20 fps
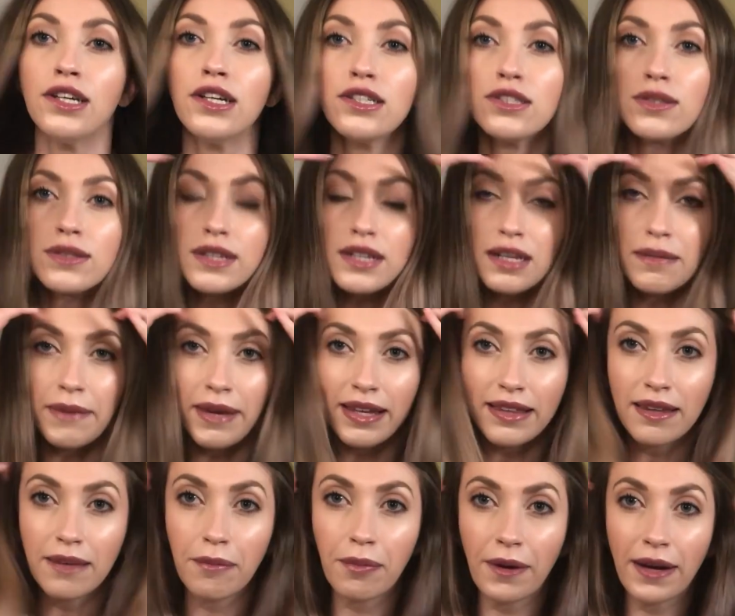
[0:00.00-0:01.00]
So it's going to make
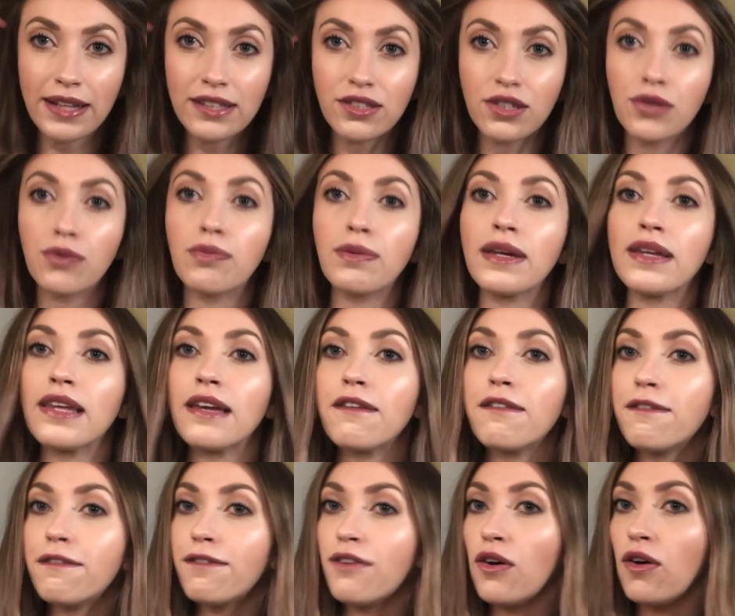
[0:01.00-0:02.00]
the braids look really
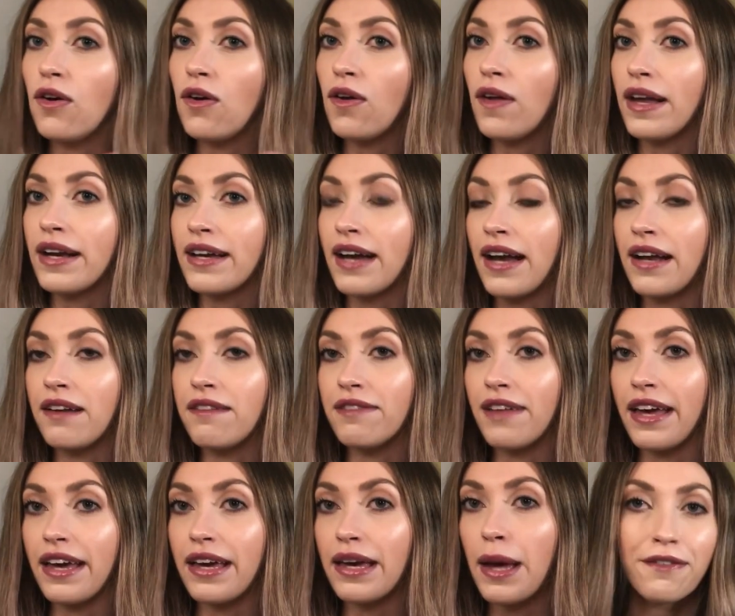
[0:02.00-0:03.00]
full and kind of
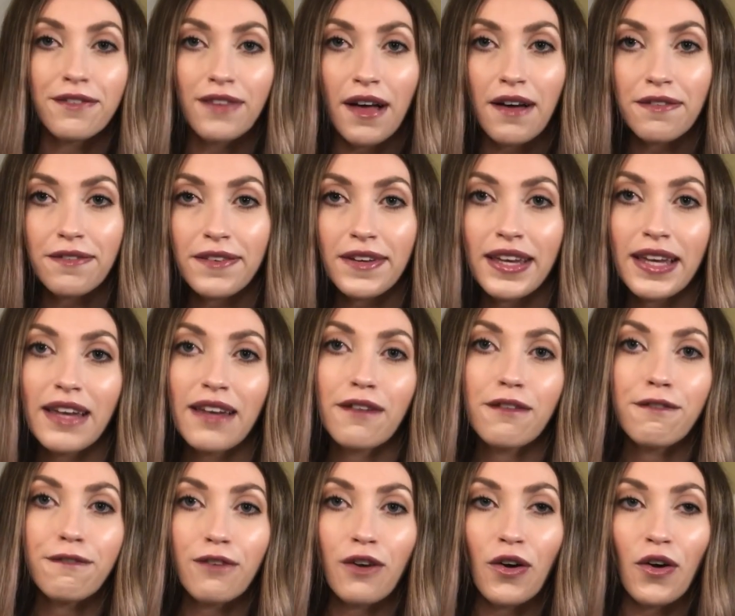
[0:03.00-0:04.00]
like fluffy,
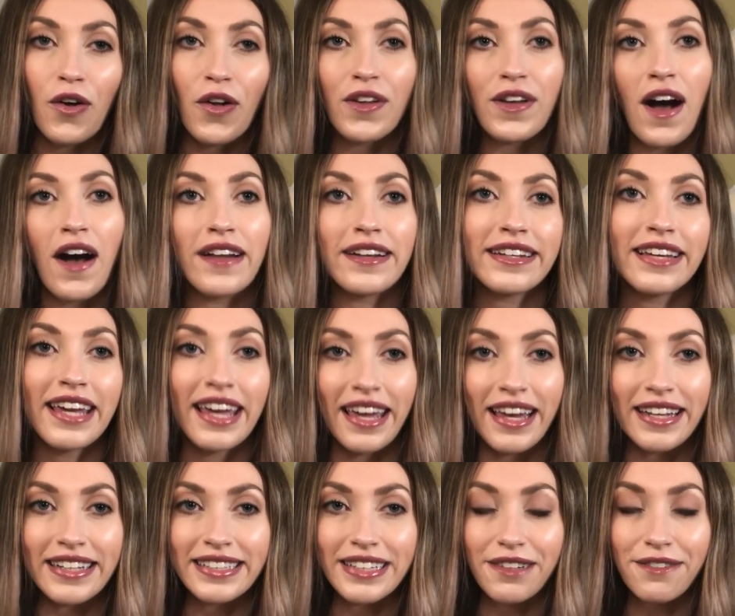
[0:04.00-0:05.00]
full cotton
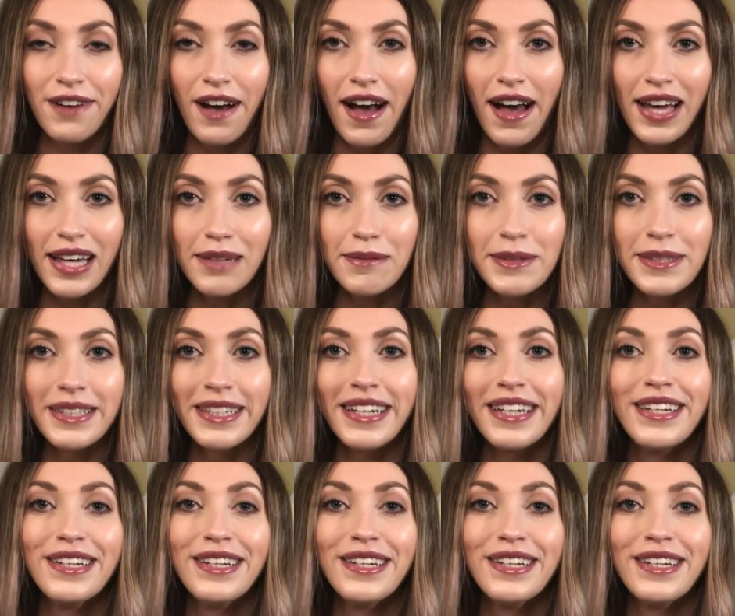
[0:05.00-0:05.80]
candy vibes.